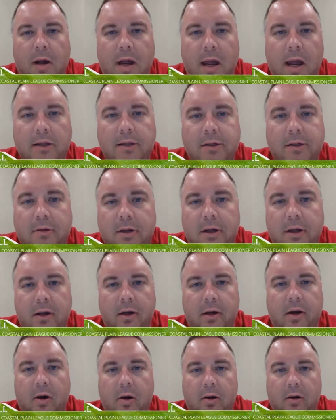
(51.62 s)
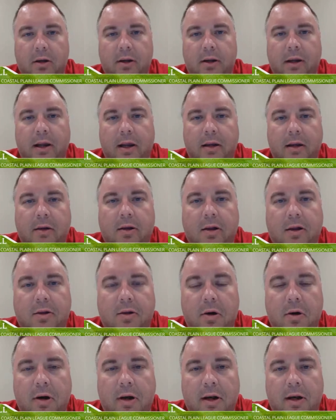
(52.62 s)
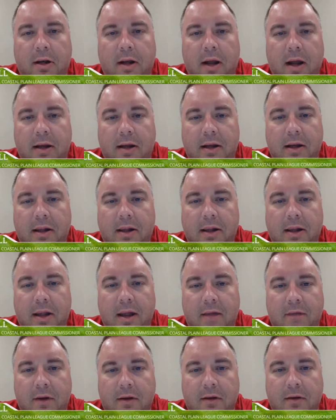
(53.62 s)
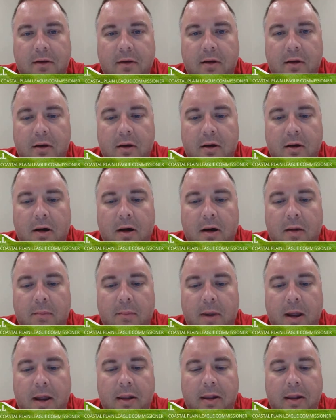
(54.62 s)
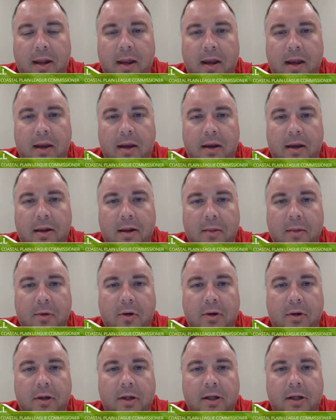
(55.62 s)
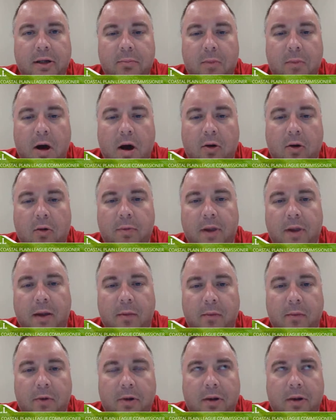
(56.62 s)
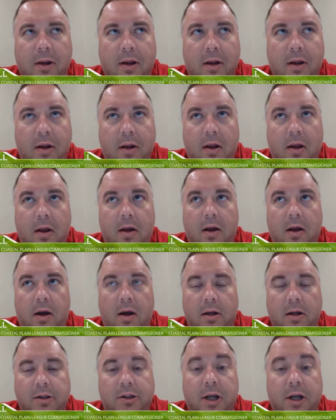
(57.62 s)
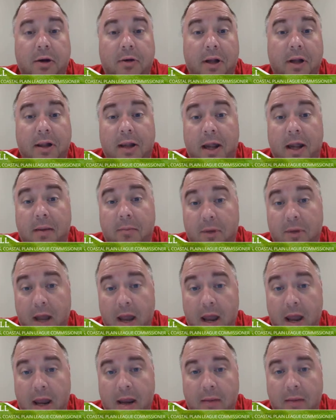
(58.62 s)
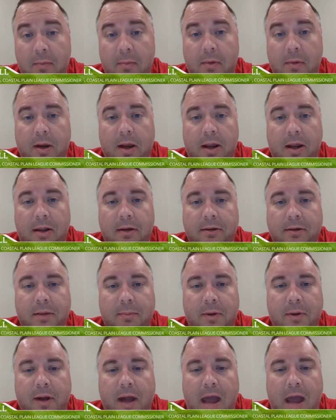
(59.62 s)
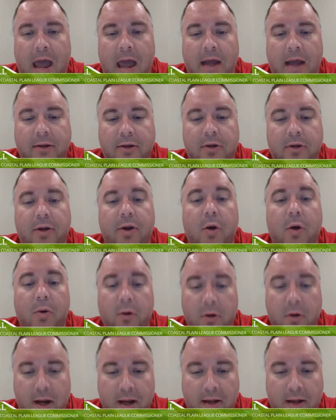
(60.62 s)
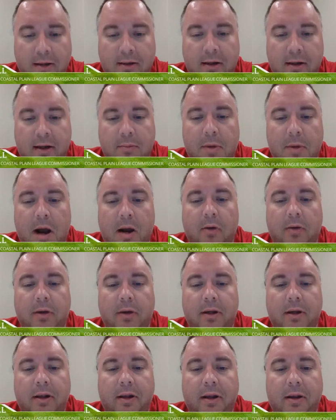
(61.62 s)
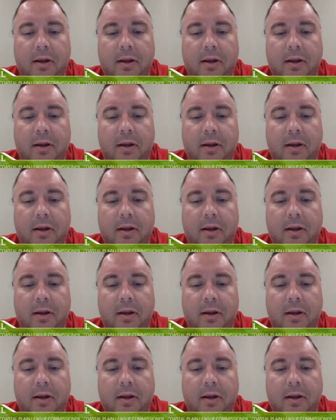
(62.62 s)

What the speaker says: actually, our league got started in '97 as a summer collegiate model that was shared the same name as a tip of the hat to the old Class D minor leagues